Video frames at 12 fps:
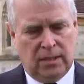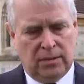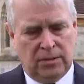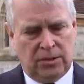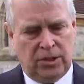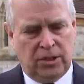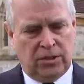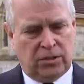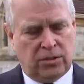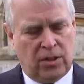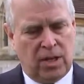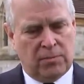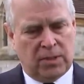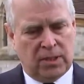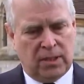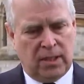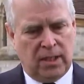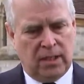uh, she
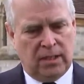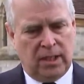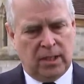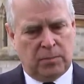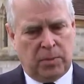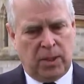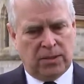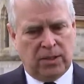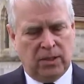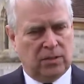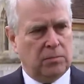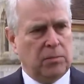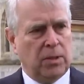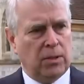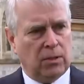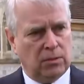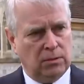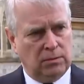described uh, his passing as a
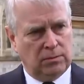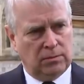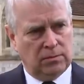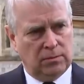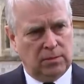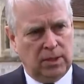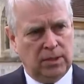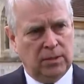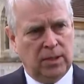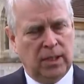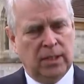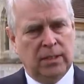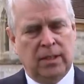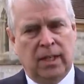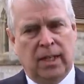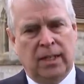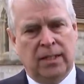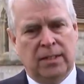miracle, in the, in,
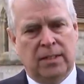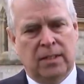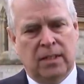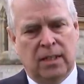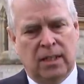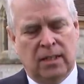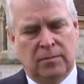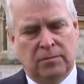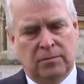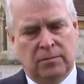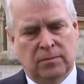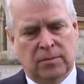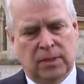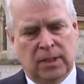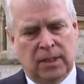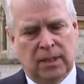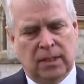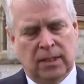and um,
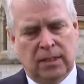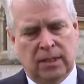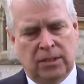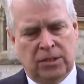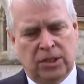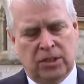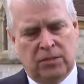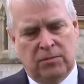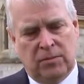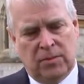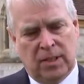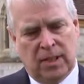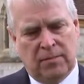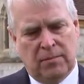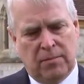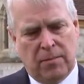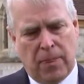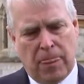uh, uh, and she's
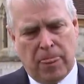um,